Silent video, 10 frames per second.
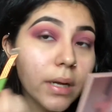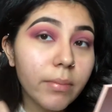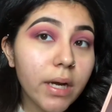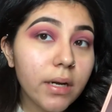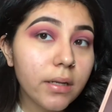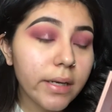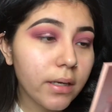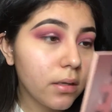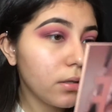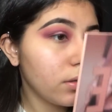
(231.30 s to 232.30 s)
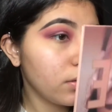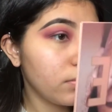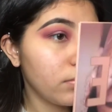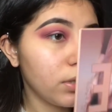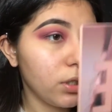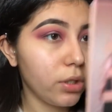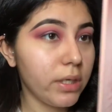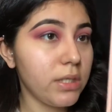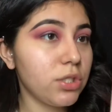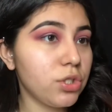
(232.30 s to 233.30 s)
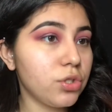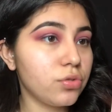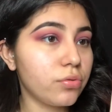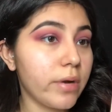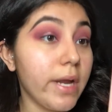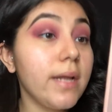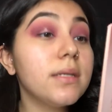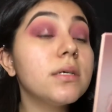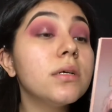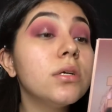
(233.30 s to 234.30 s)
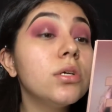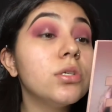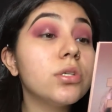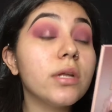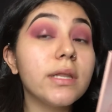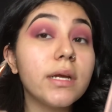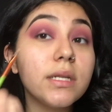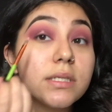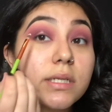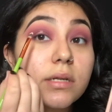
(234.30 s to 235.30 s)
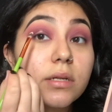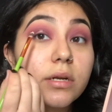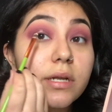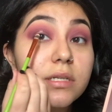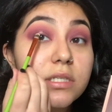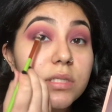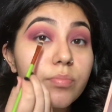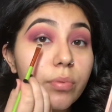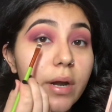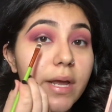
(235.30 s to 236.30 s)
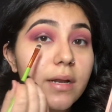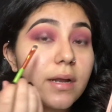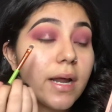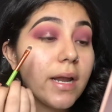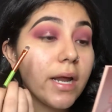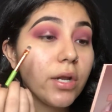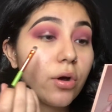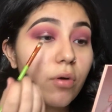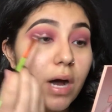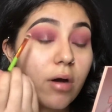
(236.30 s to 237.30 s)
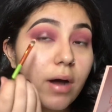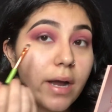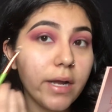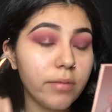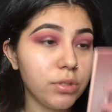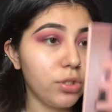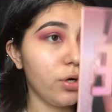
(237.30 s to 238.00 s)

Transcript: I'm kind of like looking straight so that the concealer can spread and I know how high up to